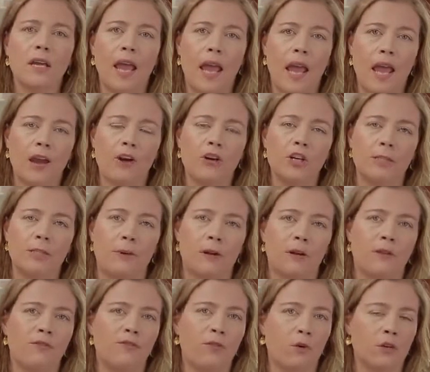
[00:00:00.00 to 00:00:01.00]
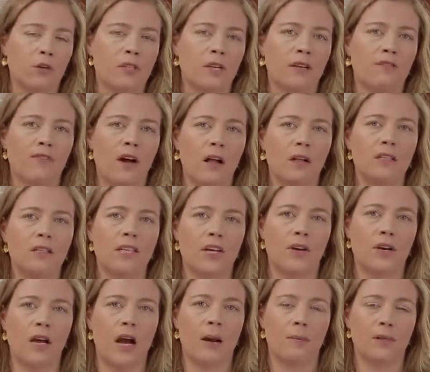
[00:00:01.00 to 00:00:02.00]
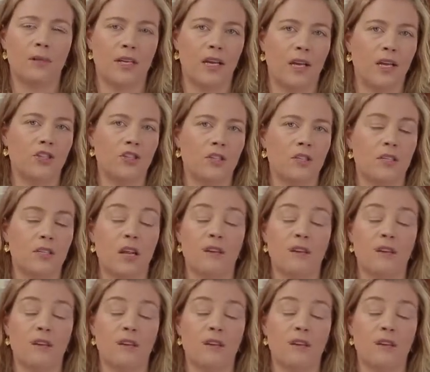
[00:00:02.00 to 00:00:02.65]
cares about enforcing voluntary obligations